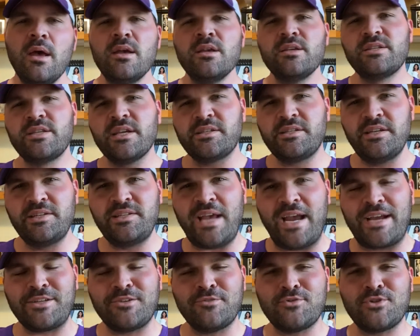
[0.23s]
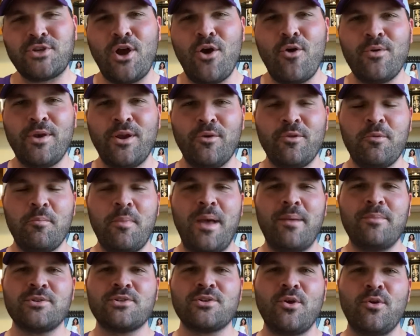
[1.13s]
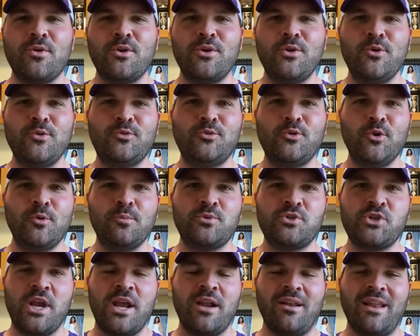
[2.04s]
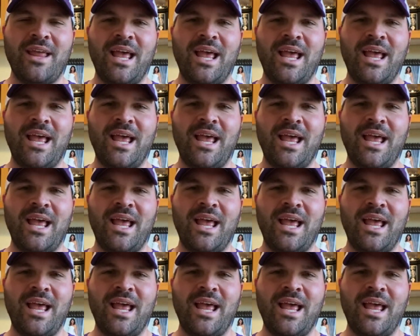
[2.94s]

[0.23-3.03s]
60 Seconds of Scone here on the Matt Moscona YouTube channel.